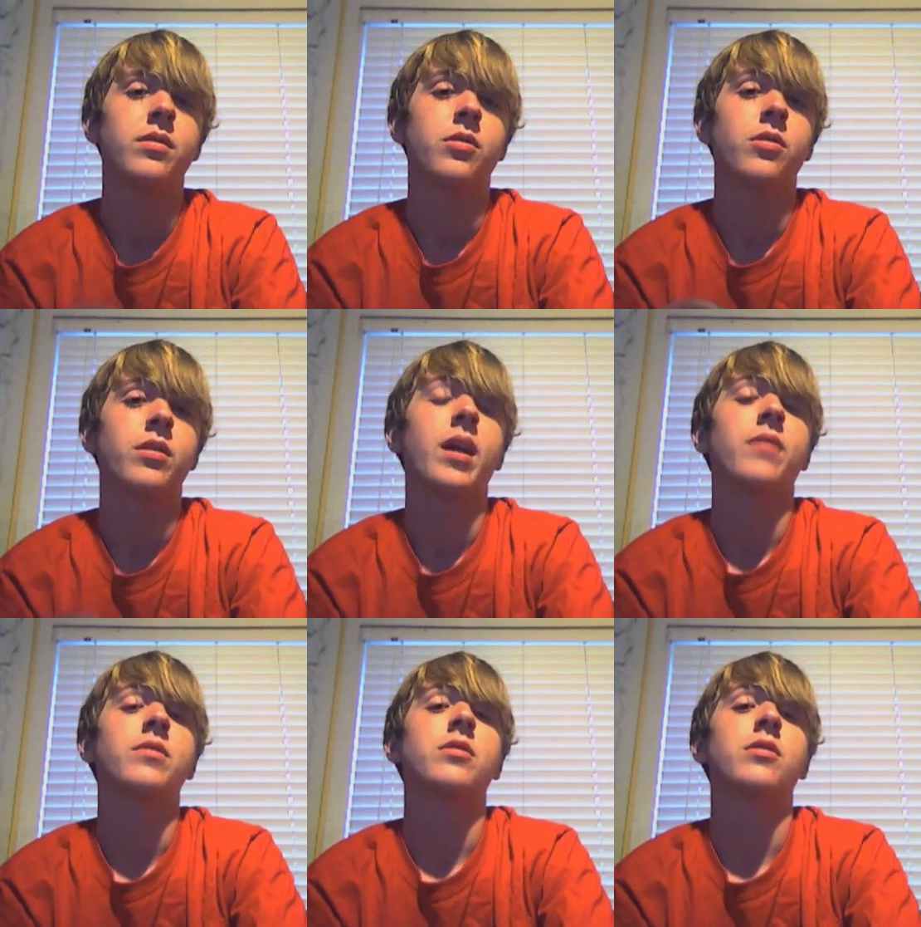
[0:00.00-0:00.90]
you're going to
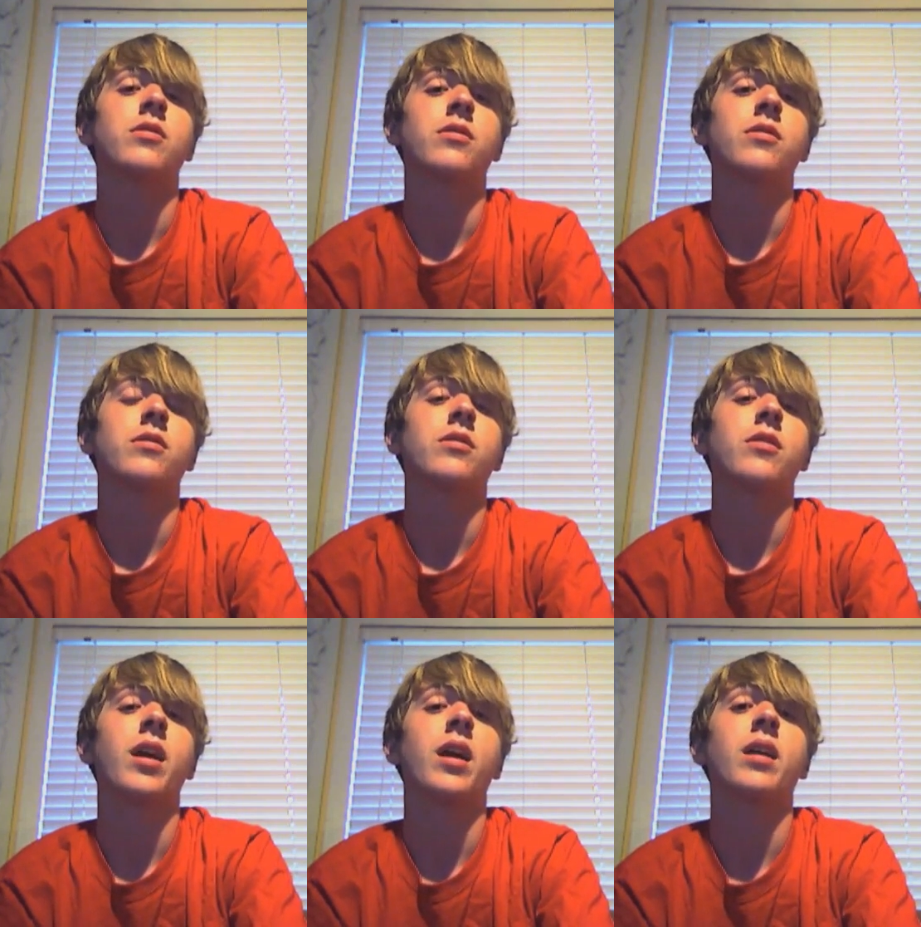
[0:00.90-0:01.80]
have to turn your
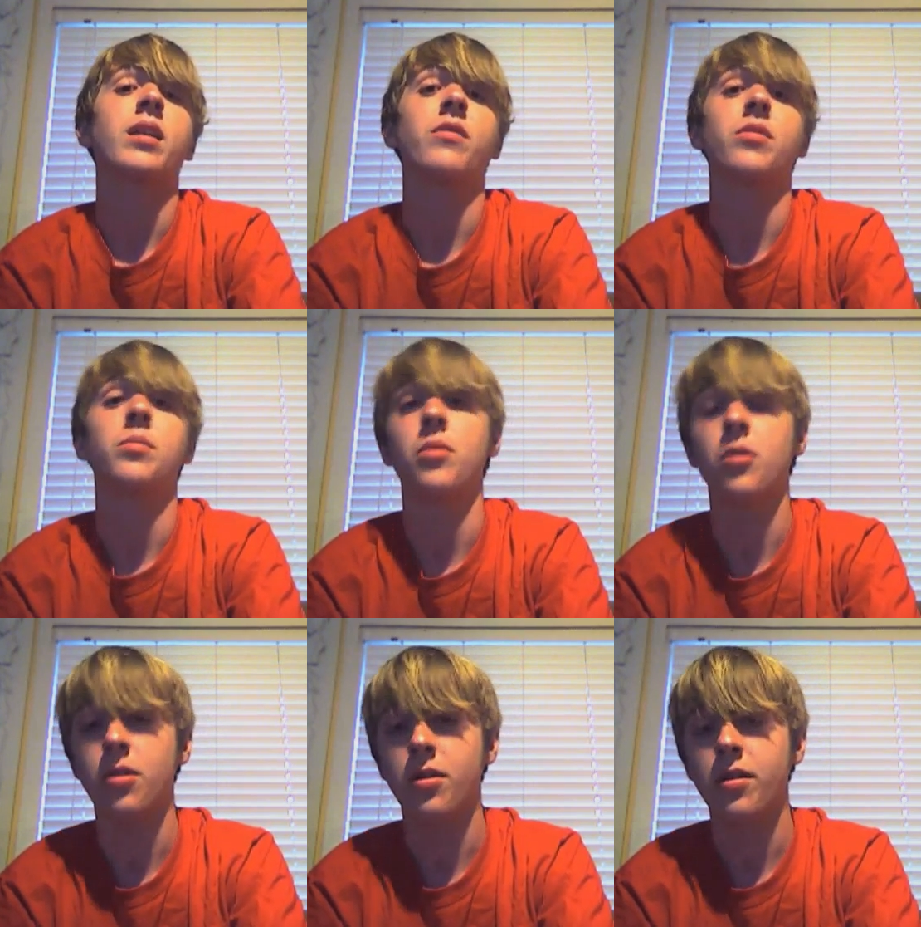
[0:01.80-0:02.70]
hand even
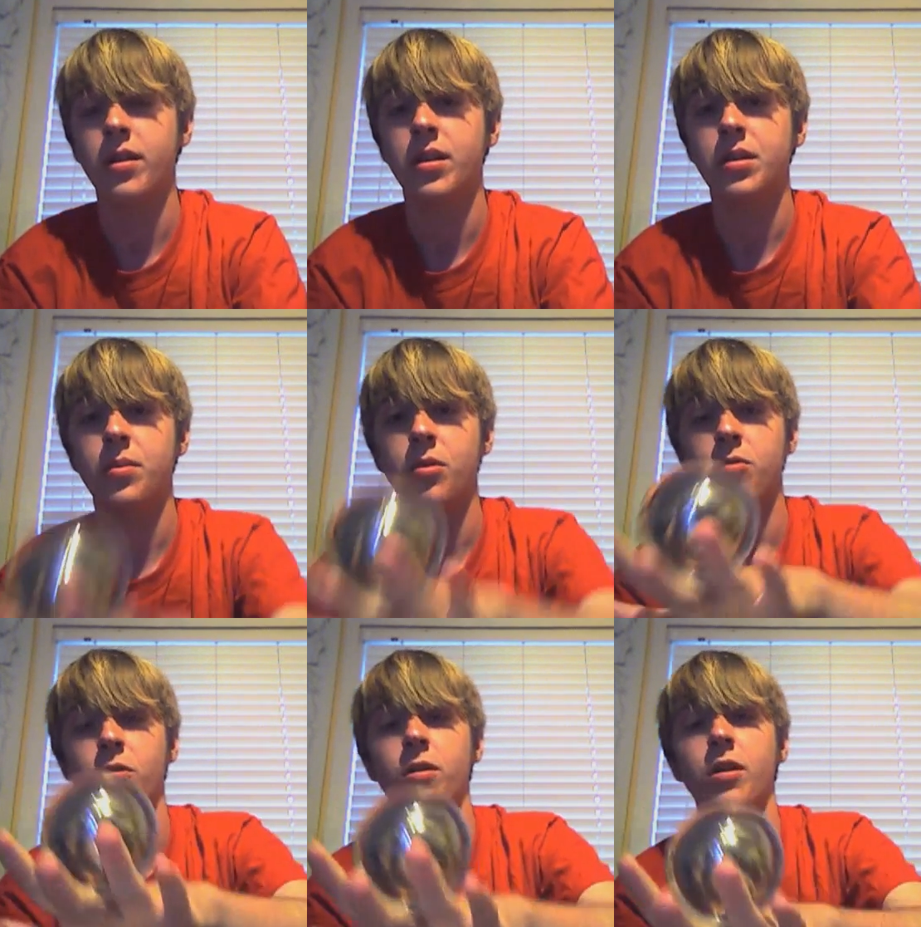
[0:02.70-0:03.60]
more and let the ball
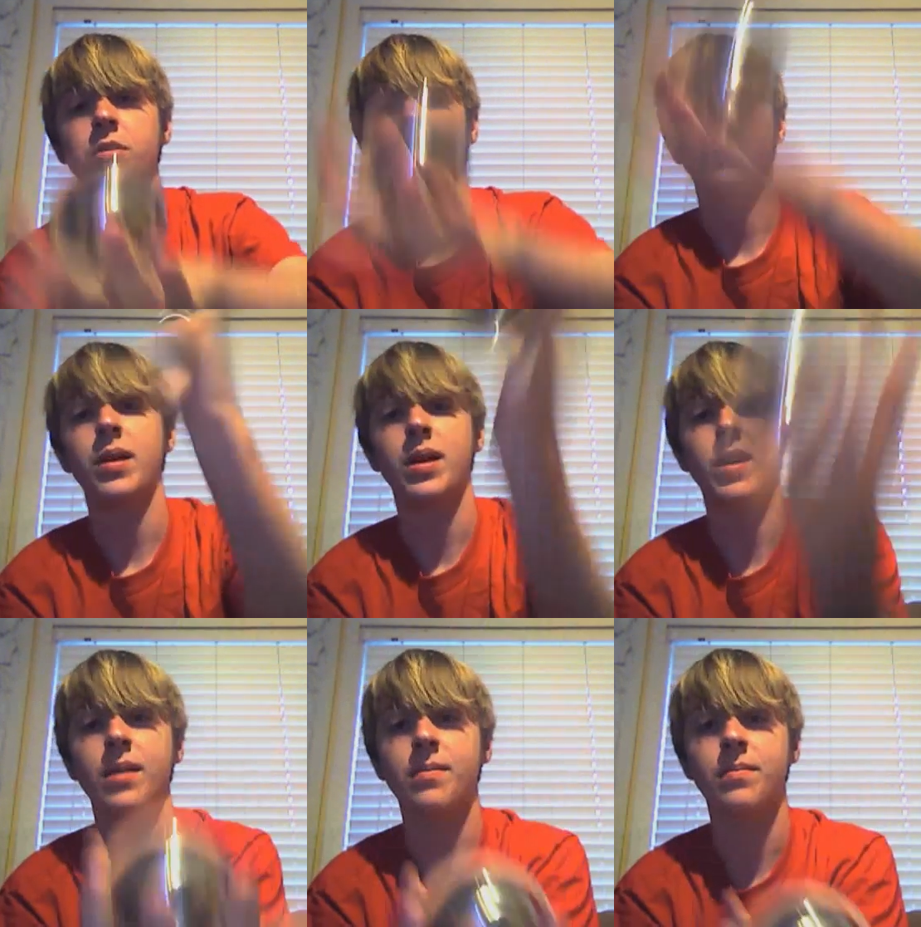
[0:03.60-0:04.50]
roll under your
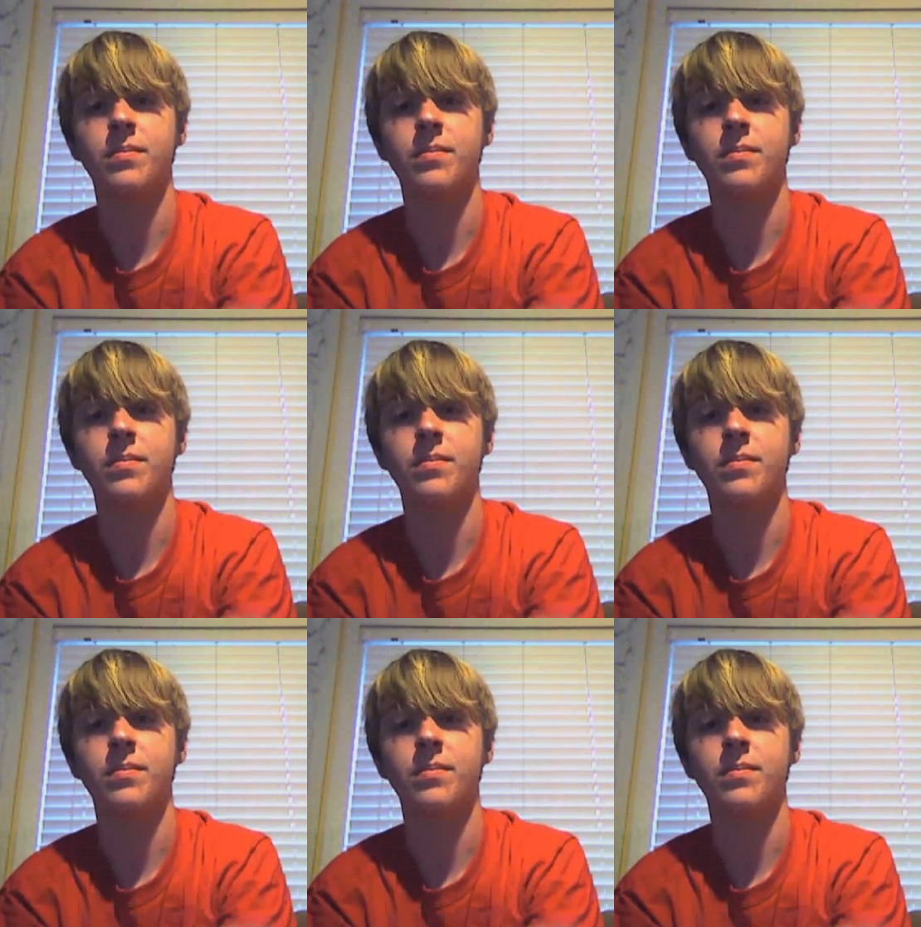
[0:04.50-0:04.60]
pinky.